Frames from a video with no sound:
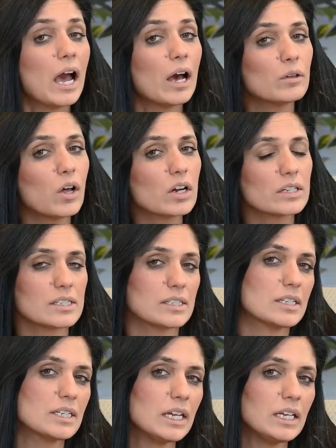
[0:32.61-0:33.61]
how long does
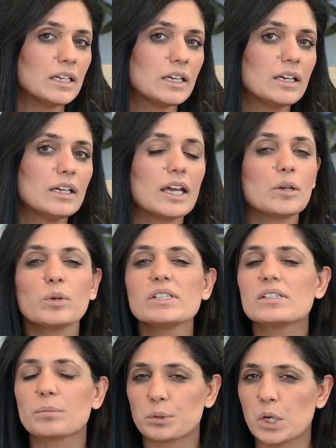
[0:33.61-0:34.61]
it take, and
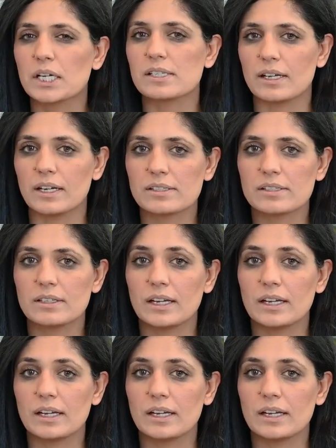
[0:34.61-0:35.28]
what's the process.